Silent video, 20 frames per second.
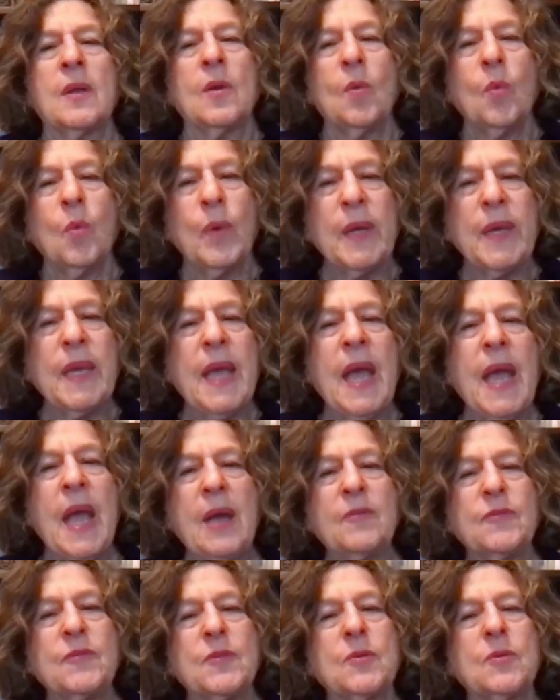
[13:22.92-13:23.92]
We
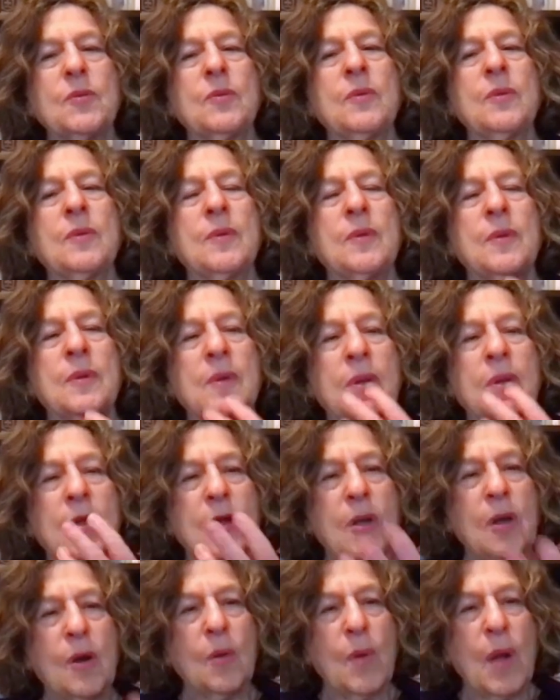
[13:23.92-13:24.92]
have to
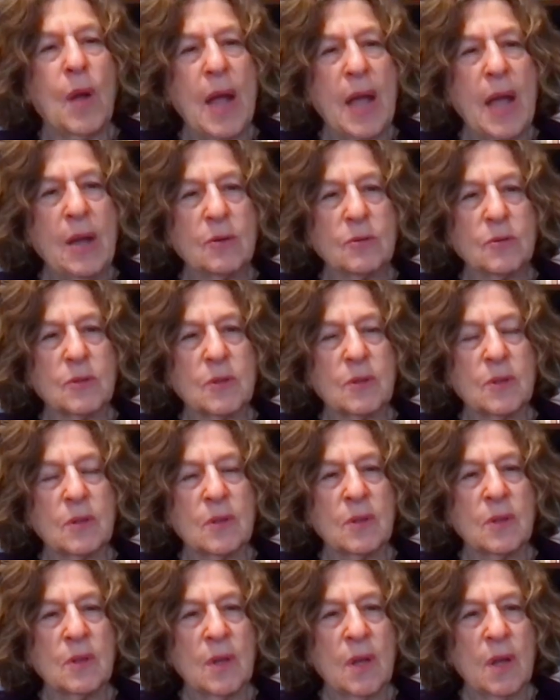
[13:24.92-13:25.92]
go out
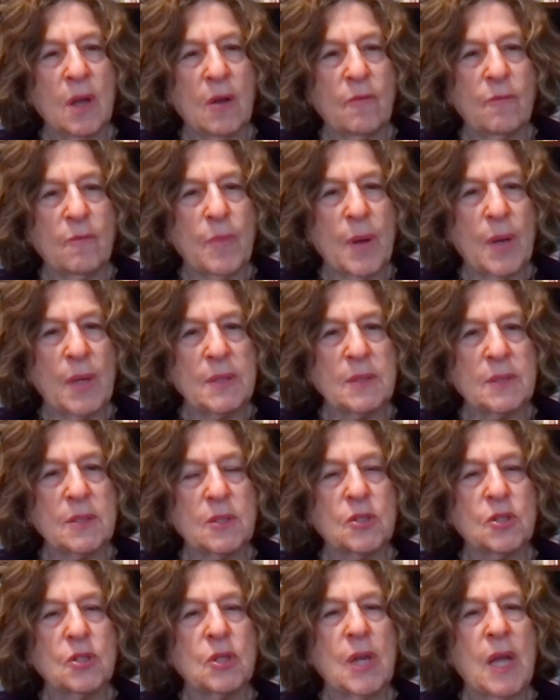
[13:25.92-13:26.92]
of
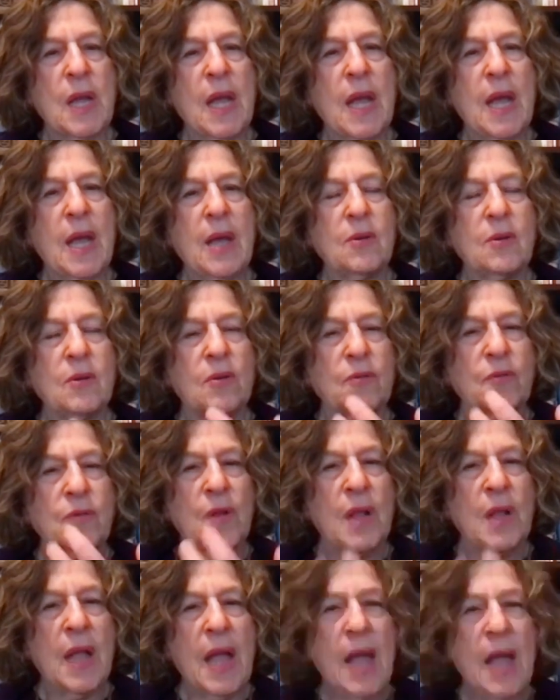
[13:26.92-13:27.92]
bondage, out of
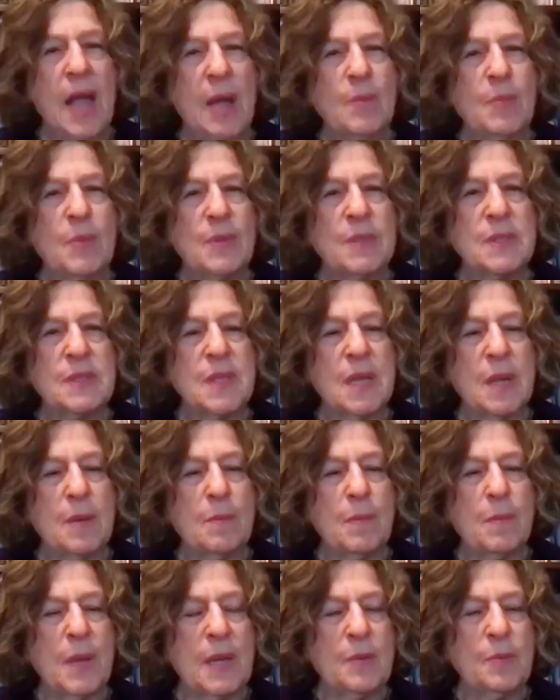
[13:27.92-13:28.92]
habits that
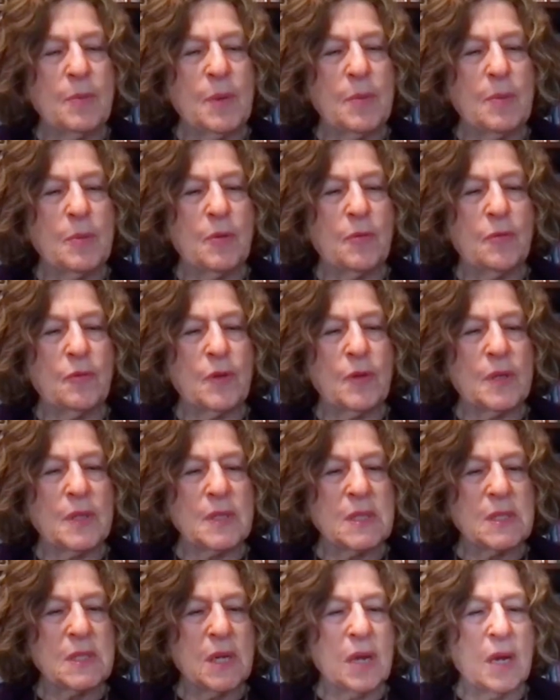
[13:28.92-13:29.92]
make people feel
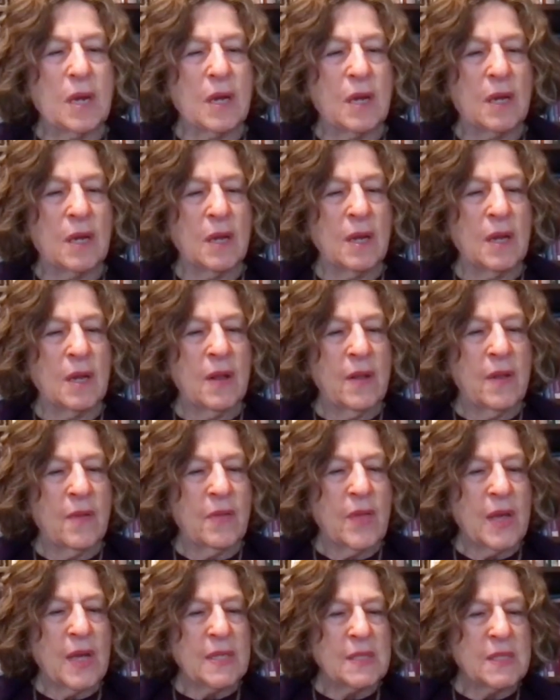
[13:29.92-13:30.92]
stuck.
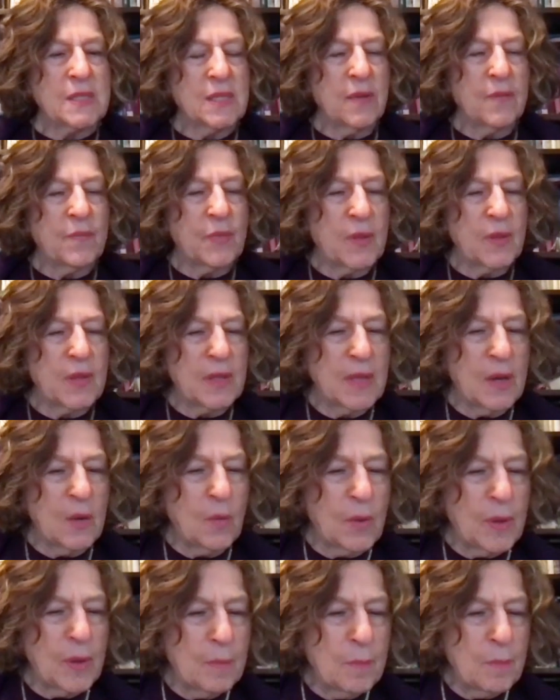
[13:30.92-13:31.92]
That's something that
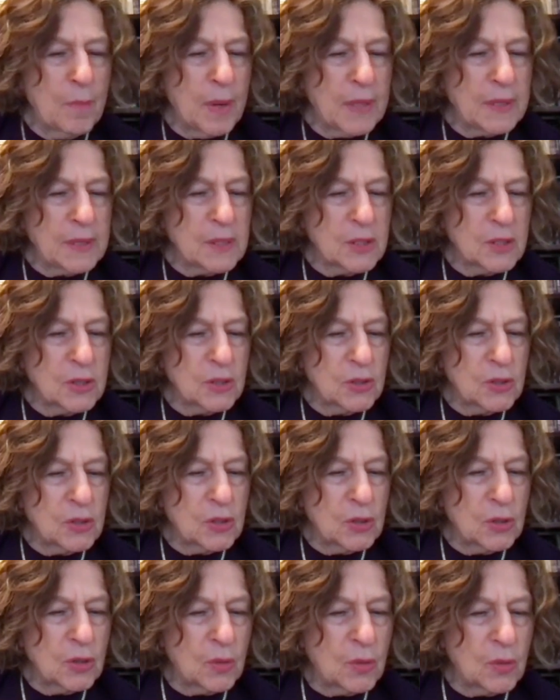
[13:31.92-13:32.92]
we must
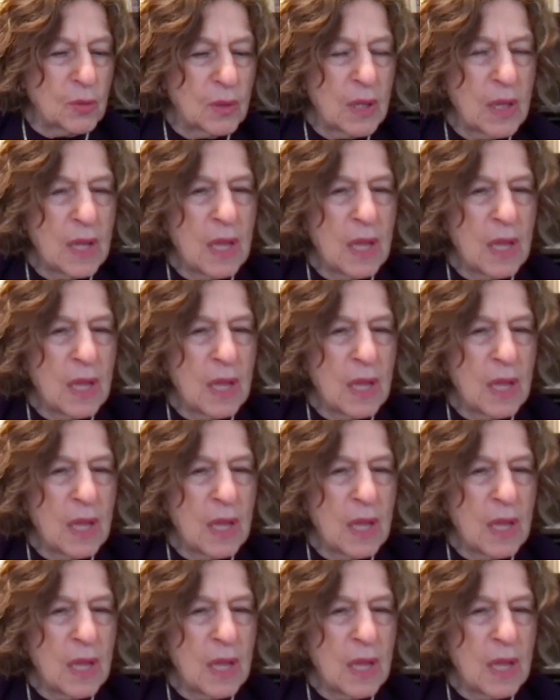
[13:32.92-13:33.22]
do.